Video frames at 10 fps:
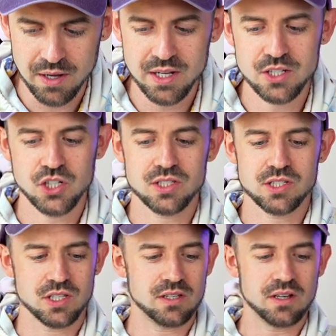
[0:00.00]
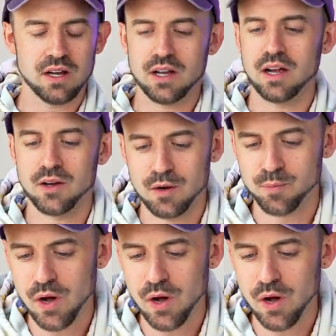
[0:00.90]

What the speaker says: I'm going to